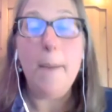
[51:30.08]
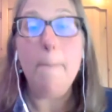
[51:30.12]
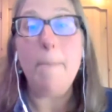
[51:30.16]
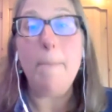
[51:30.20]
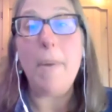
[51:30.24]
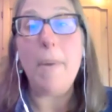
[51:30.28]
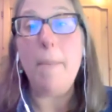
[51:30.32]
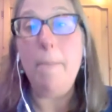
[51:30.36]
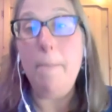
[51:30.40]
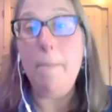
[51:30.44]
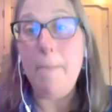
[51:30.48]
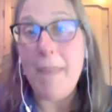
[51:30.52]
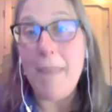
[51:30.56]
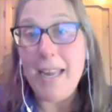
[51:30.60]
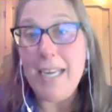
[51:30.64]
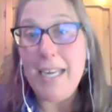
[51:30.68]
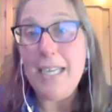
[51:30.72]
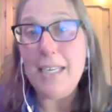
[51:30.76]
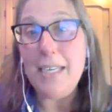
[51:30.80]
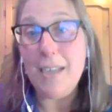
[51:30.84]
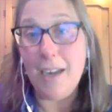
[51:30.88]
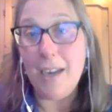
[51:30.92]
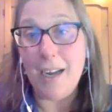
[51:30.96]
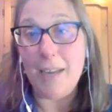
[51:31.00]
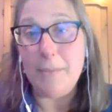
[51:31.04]
But many
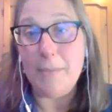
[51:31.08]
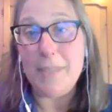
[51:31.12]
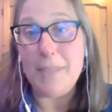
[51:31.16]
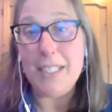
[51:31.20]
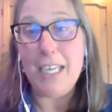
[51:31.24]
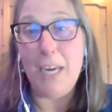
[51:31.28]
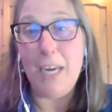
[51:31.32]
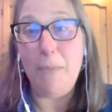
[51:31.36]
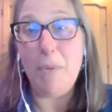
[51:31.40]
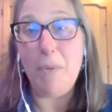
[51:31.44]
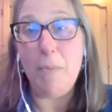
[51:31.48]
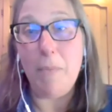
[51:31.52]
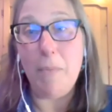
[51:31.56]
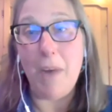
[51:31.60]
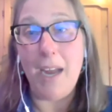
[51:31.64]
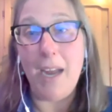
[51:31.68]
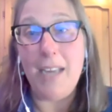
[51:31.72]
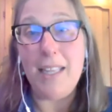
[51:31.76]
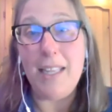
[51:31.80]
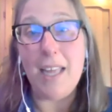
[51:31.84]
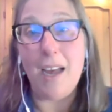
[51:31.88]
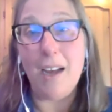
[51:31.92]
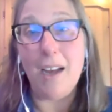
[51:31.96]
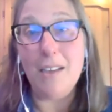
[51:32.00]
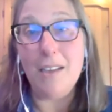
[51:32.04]
times, keep in
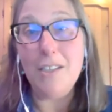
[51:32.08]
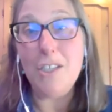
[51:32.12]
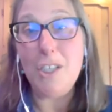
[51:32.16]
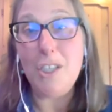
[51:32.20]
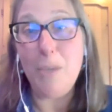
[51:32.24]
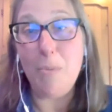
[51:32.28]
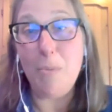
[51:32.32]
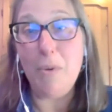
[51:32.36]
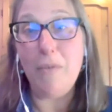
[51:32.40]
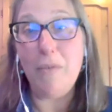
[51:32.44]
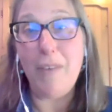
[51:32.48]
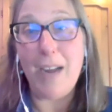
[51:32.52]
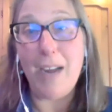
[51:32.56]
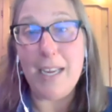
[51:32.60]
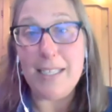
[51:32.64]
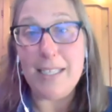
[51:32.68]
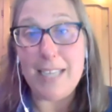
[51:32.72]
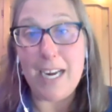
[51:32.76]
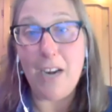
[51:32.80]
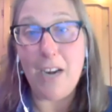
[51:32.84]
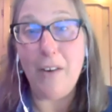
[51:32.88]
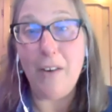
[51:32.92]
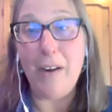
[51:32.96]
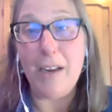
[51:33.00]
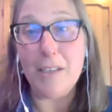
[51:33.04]
mind that unsupervised
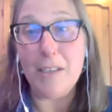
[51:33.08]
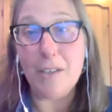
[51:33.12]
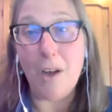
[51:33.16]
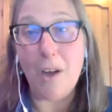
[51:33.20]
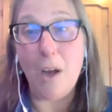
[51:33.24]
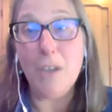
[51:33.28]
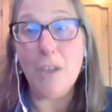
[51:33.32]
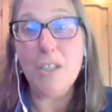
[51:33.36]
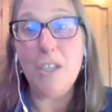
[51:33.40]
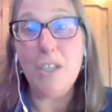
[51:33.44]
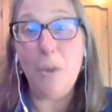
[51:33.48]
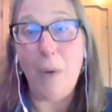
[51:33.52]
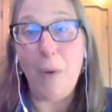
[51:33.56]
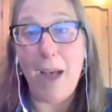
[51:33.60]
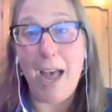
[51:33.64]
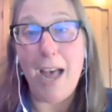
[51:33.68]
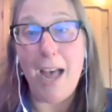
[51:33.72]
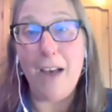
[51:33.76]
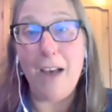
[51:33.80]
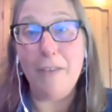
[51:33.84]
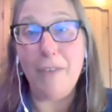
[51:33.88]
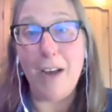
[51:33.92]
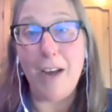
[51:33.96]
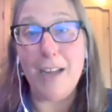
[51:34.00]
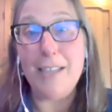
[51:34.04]
areas also
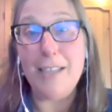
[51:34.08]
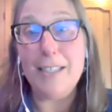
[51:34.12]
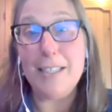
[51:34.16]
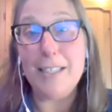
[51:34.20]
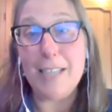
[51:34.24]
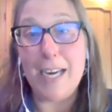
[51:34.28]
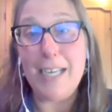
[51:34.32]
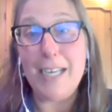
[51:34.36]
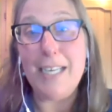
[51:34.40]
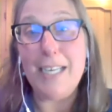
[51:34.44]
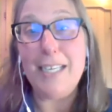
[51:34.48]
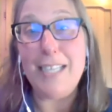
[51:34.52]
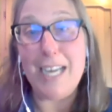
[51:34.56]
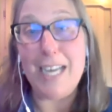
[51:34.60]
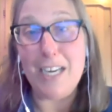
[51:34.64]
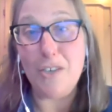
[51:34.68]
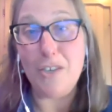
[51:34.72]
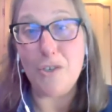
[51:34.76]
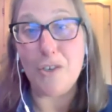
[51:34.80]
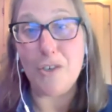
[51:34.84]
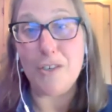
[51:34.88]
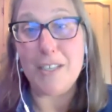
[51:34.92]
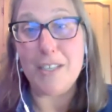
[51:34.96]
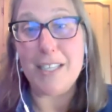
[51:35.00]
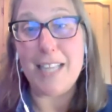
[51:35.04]
have unsighted
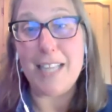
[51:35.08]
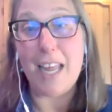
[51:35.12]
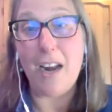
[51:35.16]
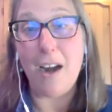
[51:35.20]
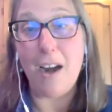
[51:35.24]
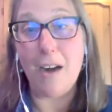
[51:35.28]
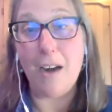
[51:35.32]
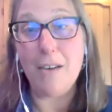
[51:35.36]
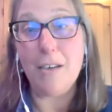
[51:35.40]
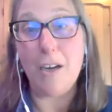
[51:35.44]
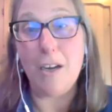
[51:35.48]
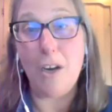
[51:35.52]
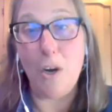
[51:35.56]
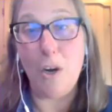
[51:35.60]
dangers that aren't